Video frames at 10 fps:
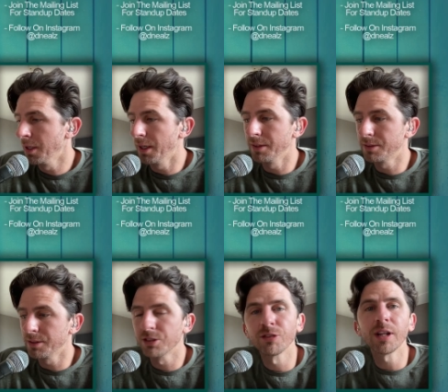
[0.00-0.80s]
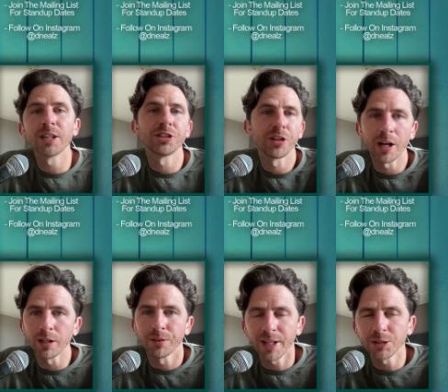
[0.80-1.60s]
and to, to realize you're not
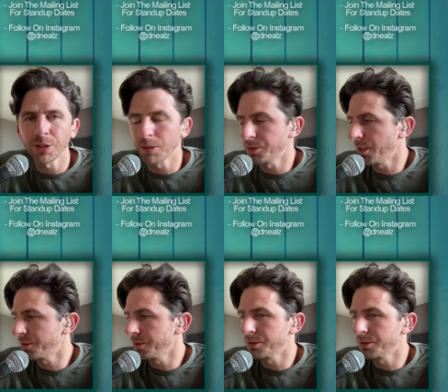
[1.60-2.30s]
alone. That's what it comes down to.